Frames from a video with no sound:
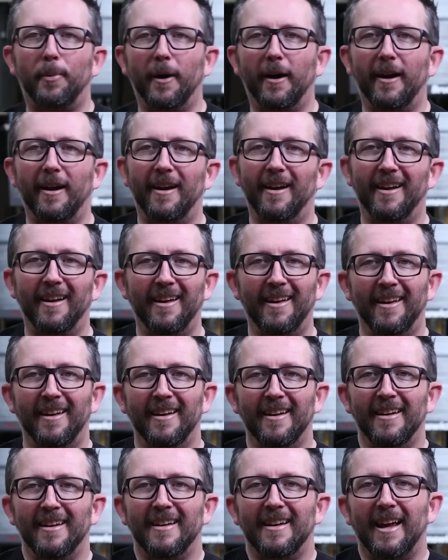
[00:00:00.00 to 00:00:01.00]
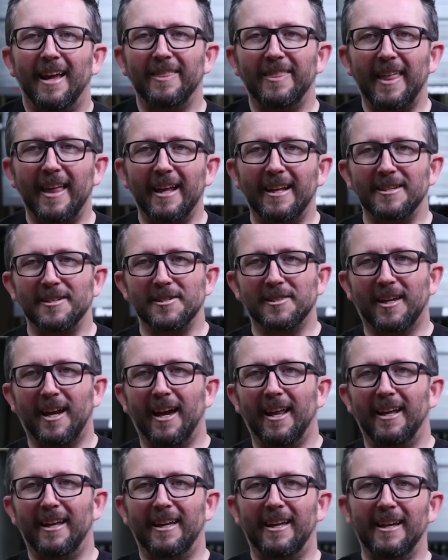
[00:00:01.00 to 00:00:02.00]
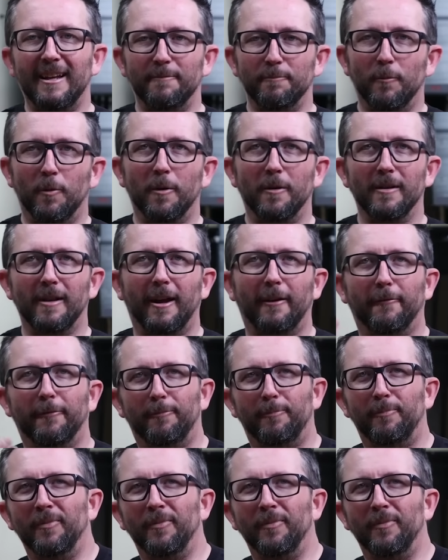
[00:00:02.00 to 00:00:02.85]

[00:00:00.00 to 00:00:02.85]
but that thing just kind of hit more like